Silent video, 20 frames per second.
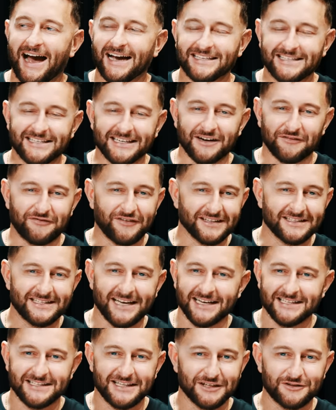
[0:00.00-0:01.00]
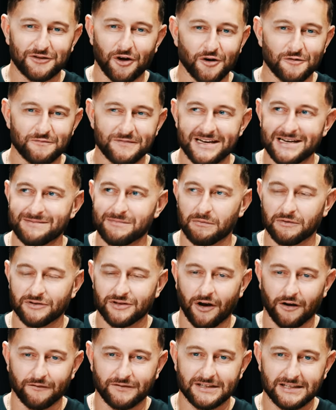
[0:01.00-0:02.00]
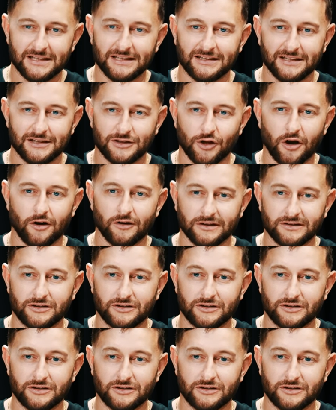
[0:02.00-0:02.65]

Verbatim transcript: I seen a fantastic dog meme. It was obviously this dog